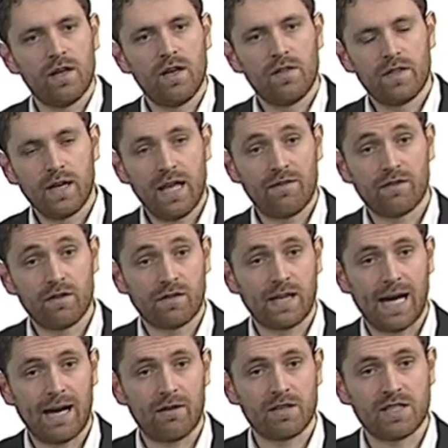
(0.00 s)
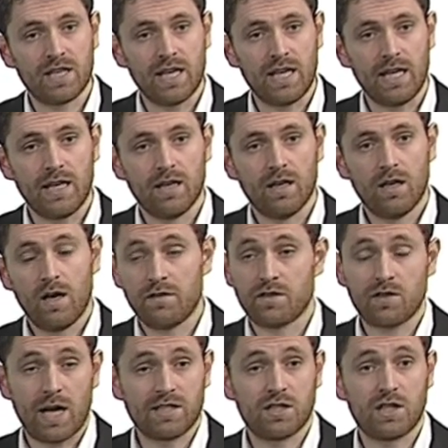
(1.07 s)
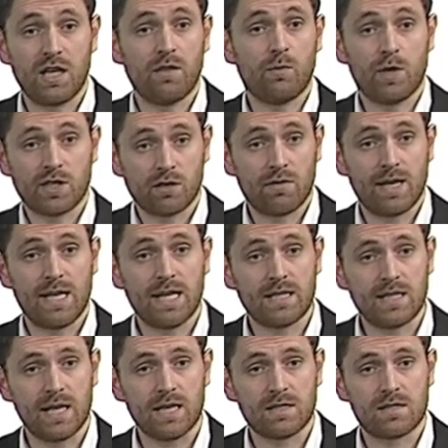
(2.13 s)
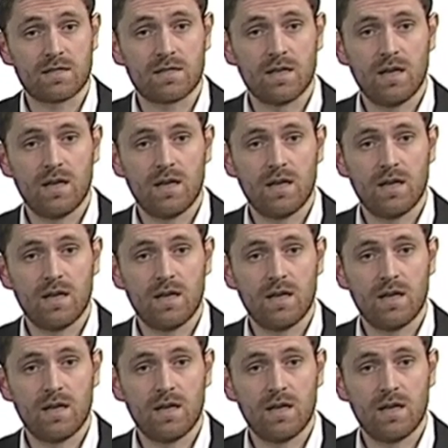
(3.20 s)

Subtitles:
the level of clarity of strategy which already exists.